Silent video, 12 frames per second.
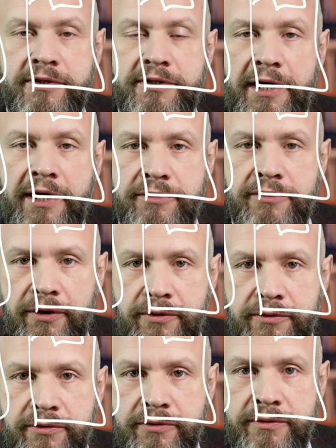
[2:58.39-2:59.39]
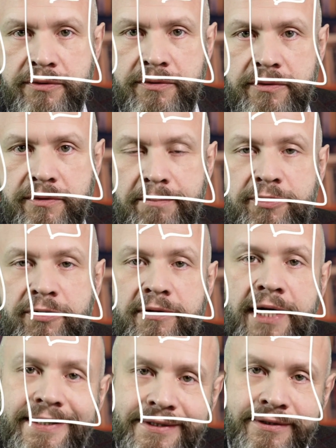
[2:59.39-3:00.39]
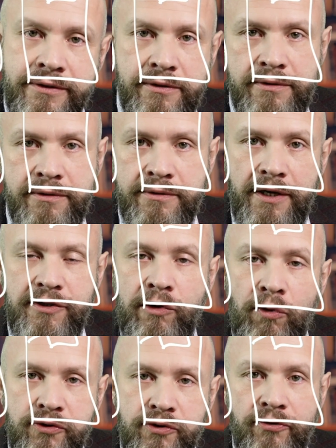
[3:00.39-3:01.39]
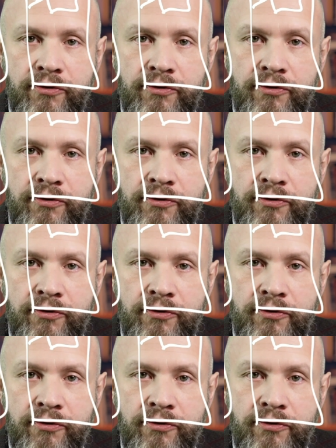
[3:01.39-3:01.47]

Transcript: the second host, but your license has lost